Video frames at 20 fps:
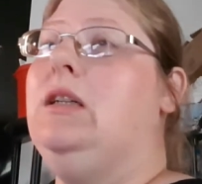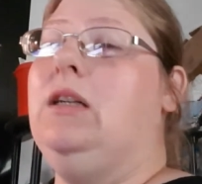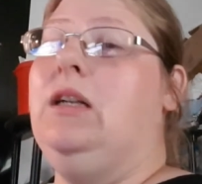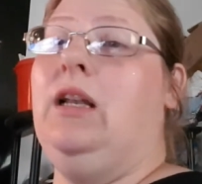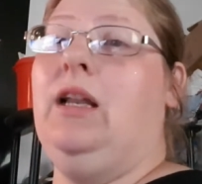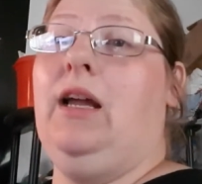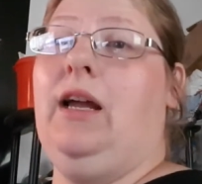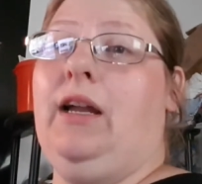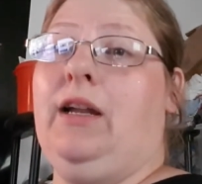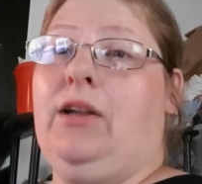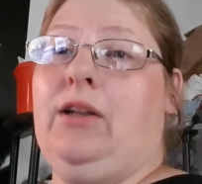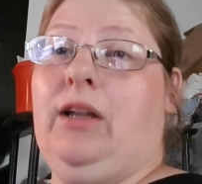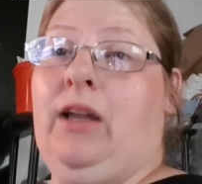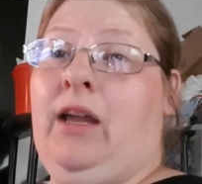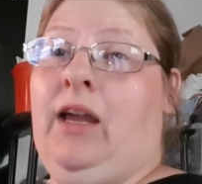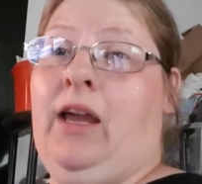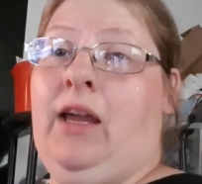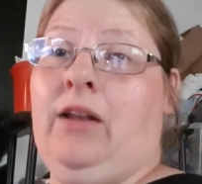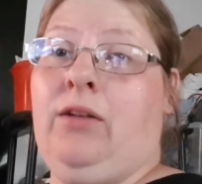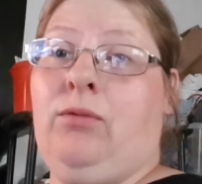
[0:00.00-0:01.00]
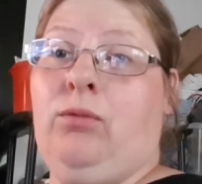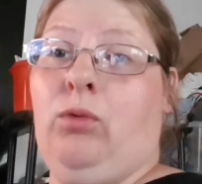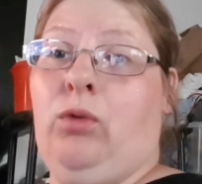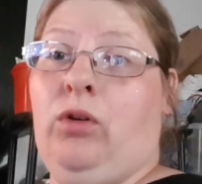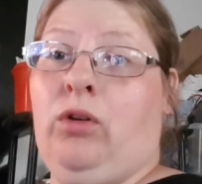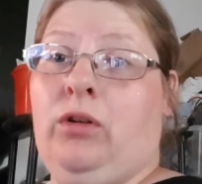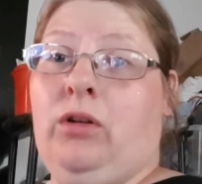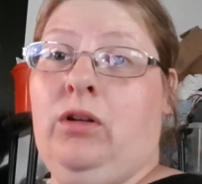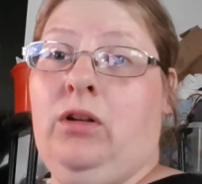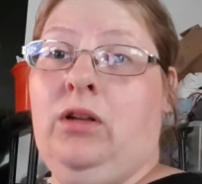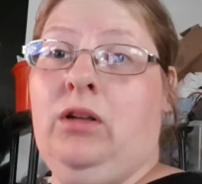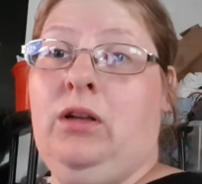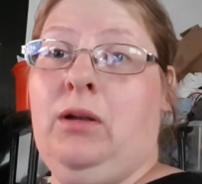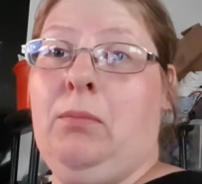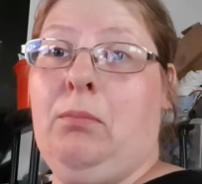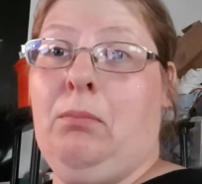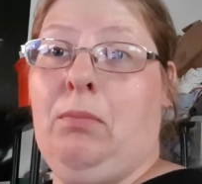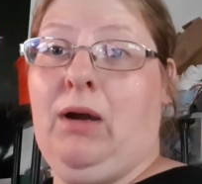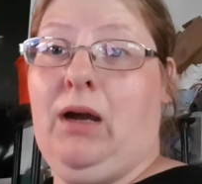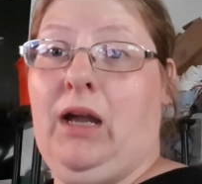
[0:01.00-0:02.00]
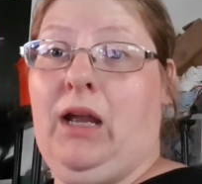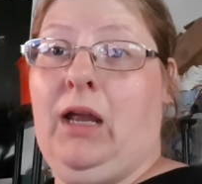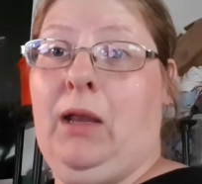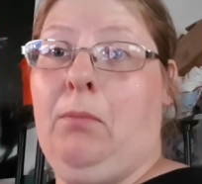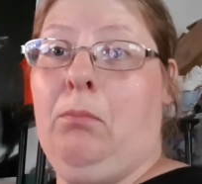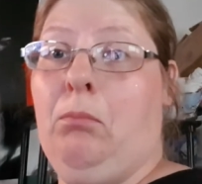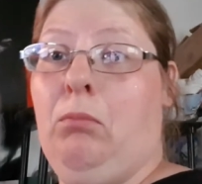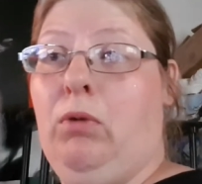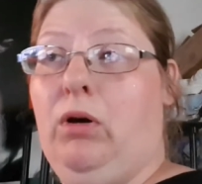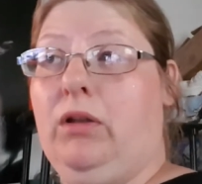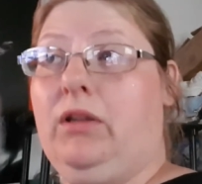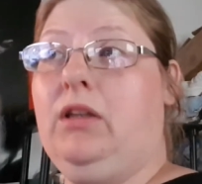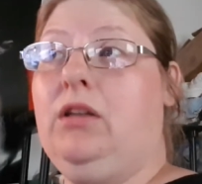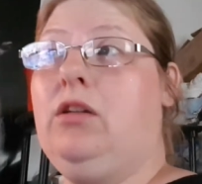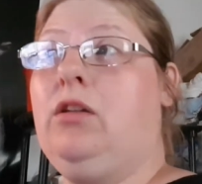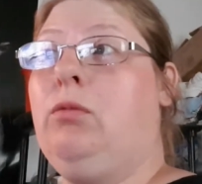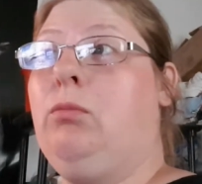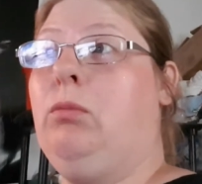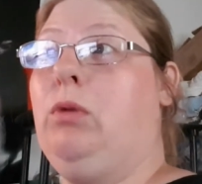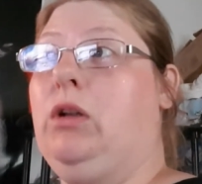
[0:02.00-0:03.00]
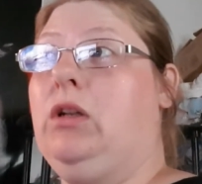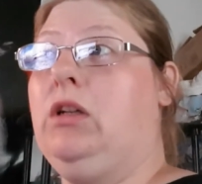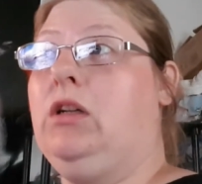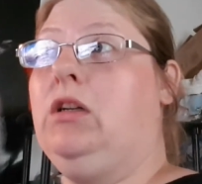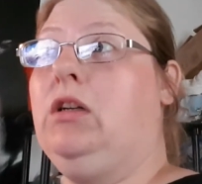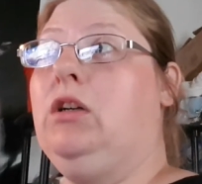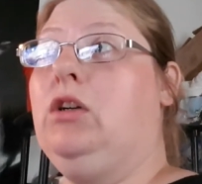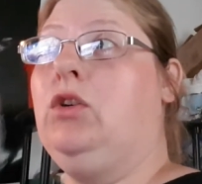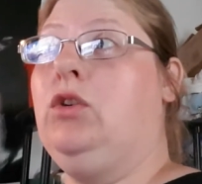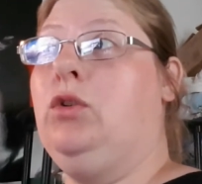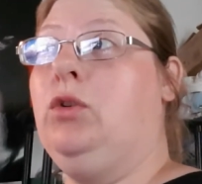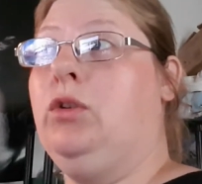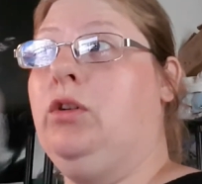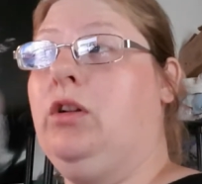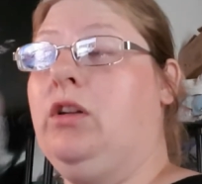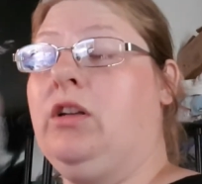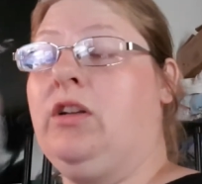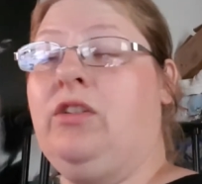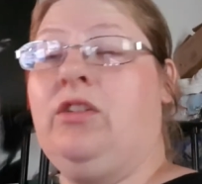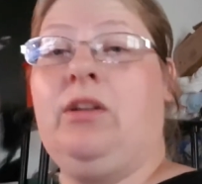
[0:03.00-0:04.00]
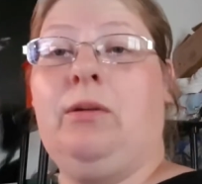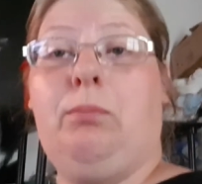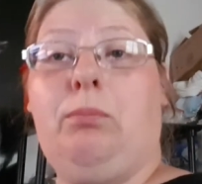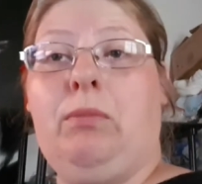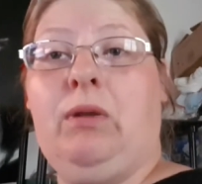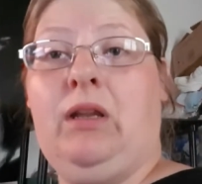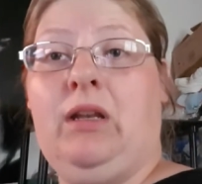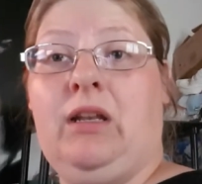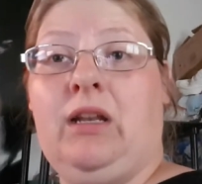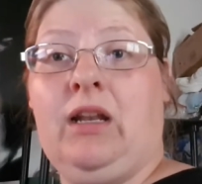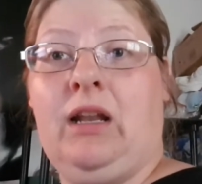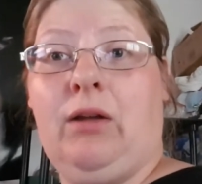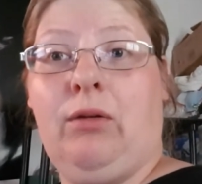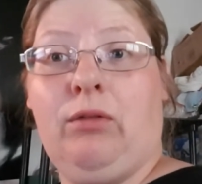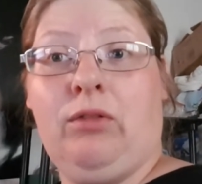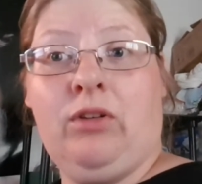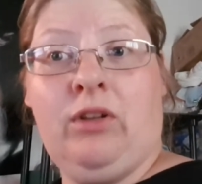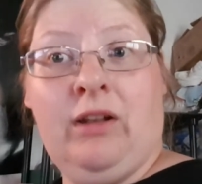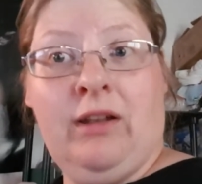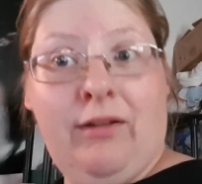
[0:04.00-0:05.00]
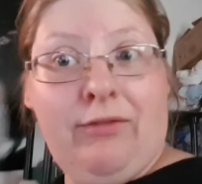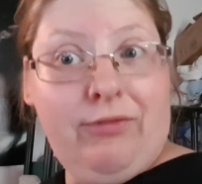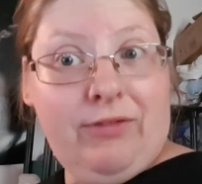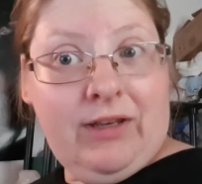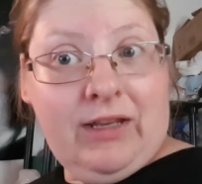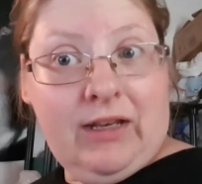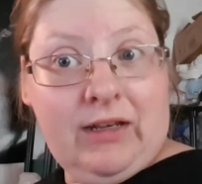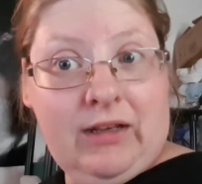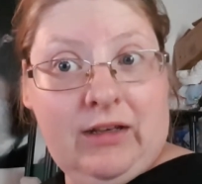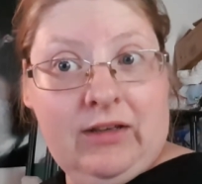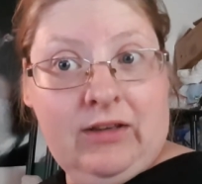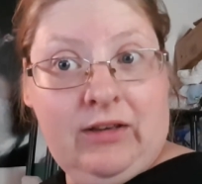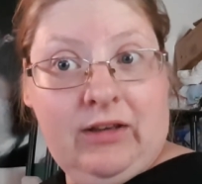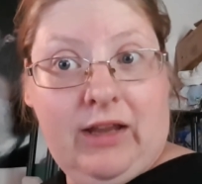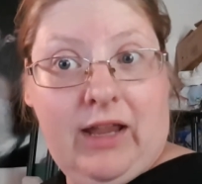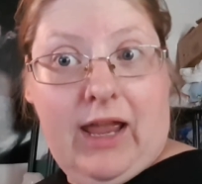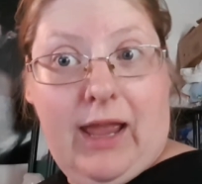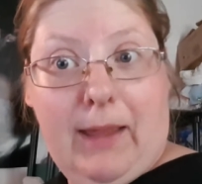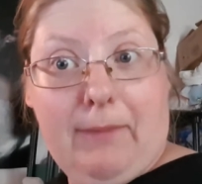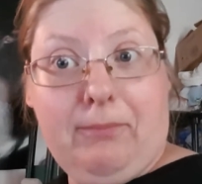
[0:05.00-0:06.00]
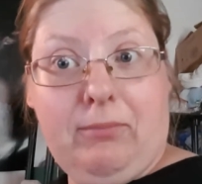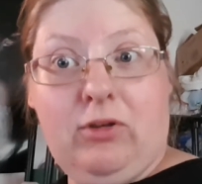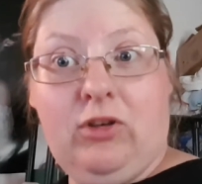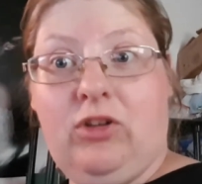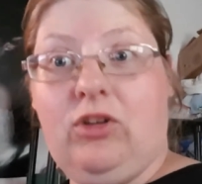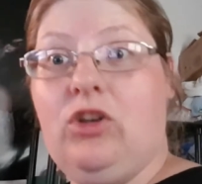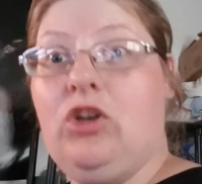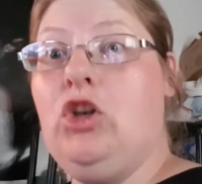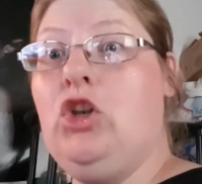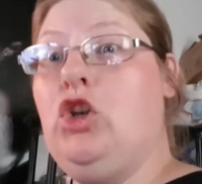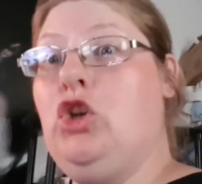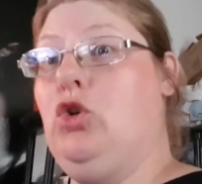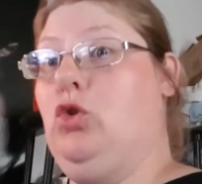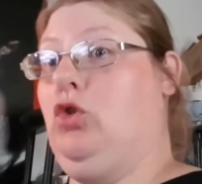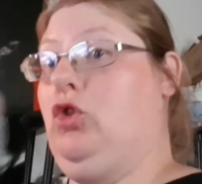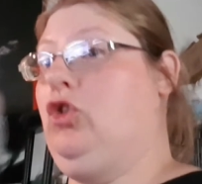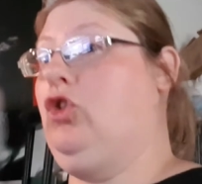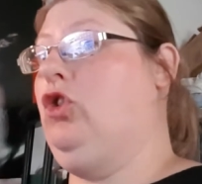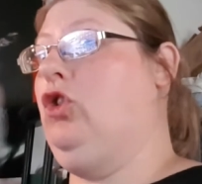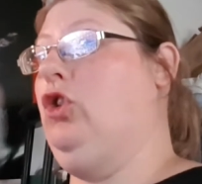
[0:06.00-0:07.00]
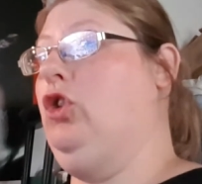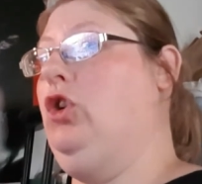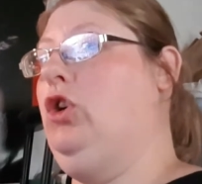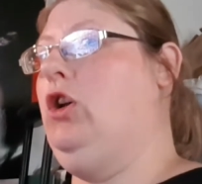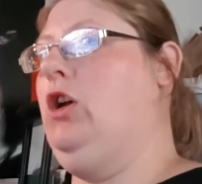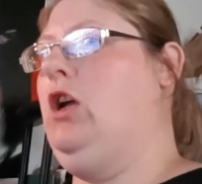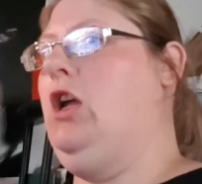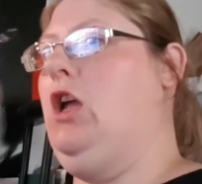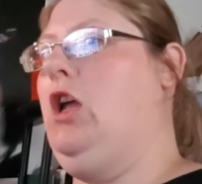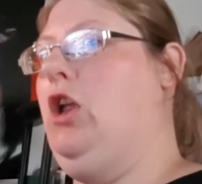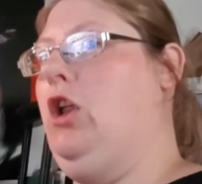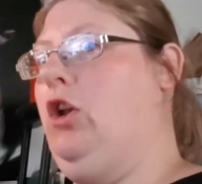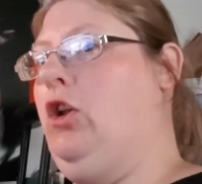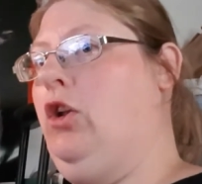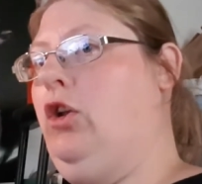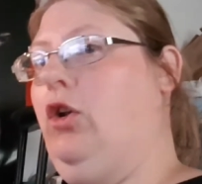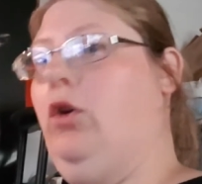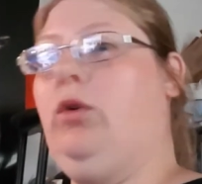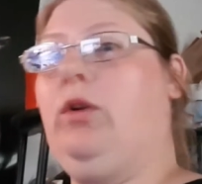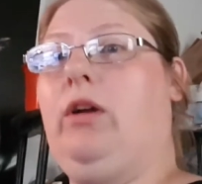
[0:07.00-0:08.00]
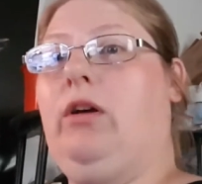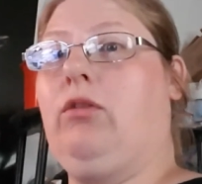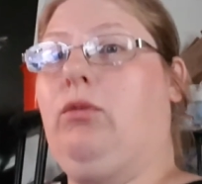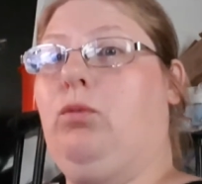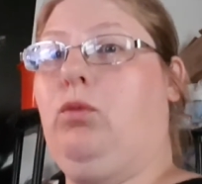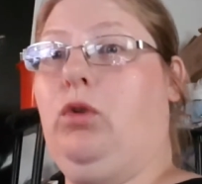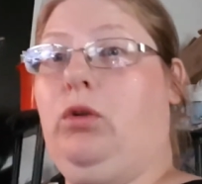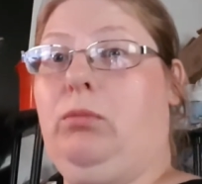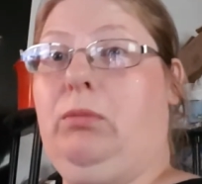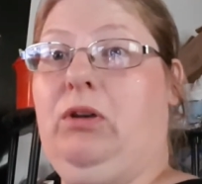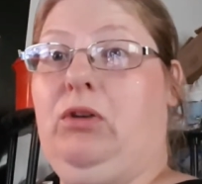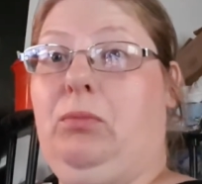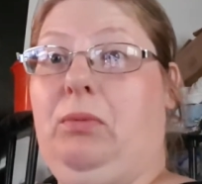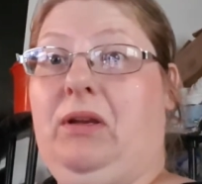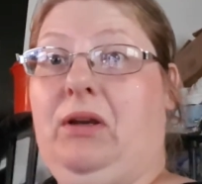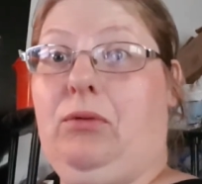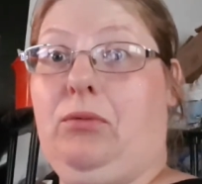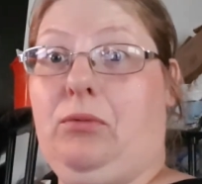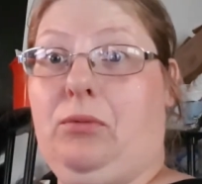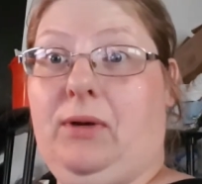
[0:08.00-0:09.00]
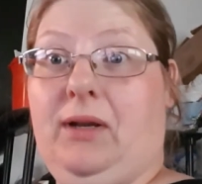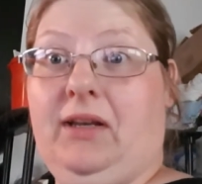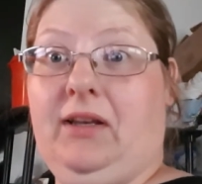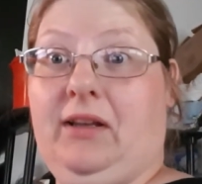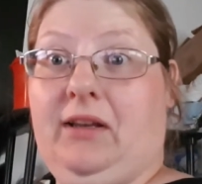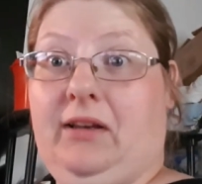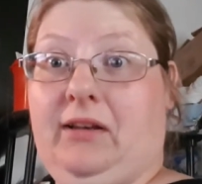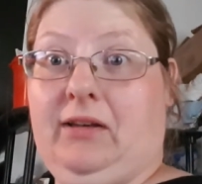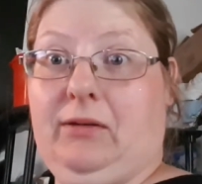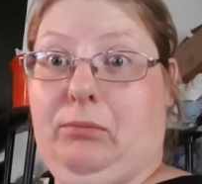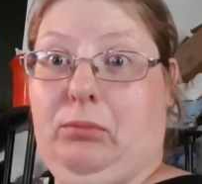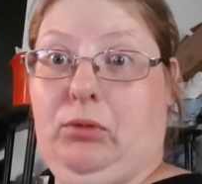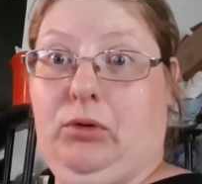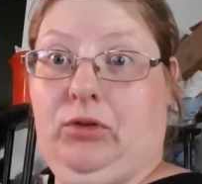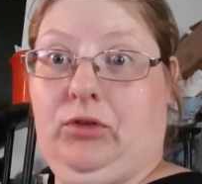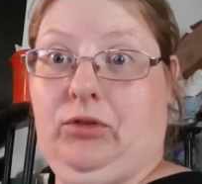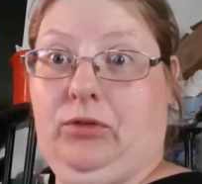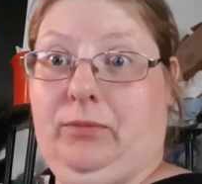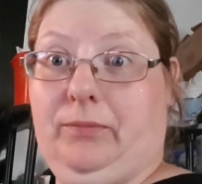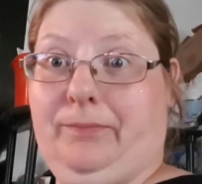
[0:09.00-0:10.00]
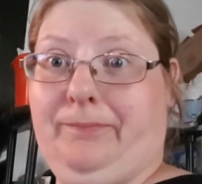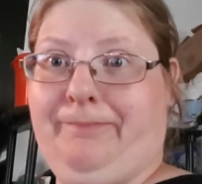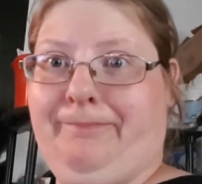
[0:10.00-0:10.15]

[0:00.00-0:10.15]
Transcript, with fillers: Like I had one, my mother's mother could not accept me that I was left-handed. The absolute, no doubt, wanted me to be a right-handed person.